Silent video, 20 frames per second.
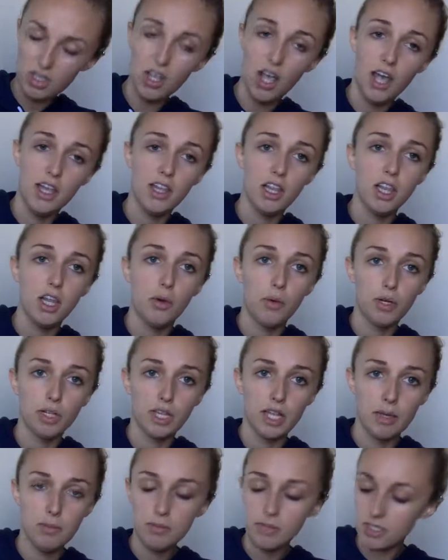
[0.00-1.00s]
and the lower
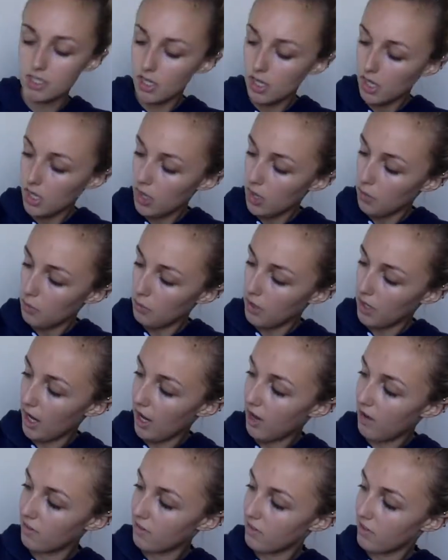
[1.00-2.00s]
limbs, we
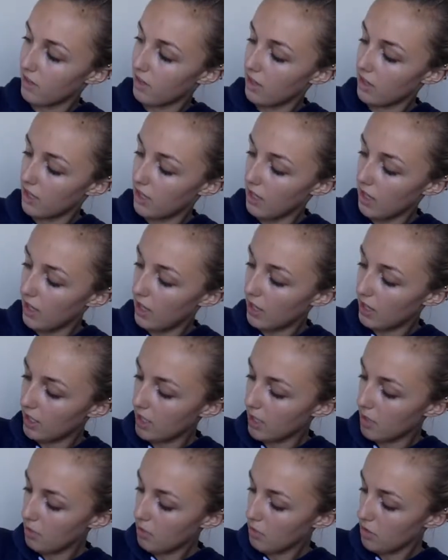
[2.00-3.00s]
have the
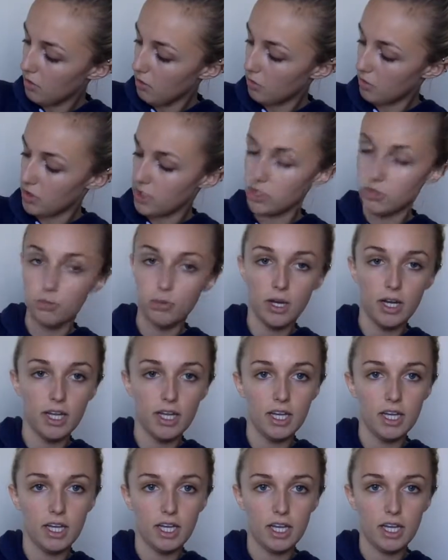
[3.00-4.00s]
ilium, which is right
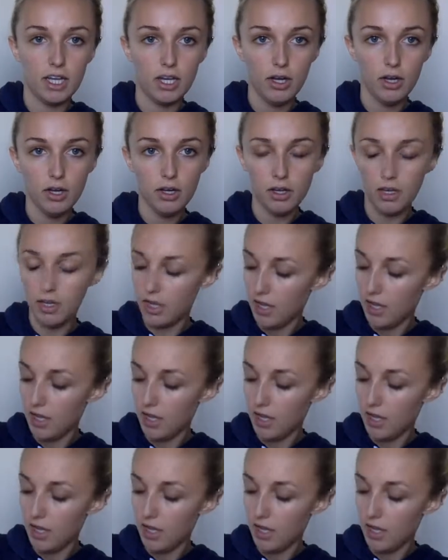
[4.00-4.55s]
in here,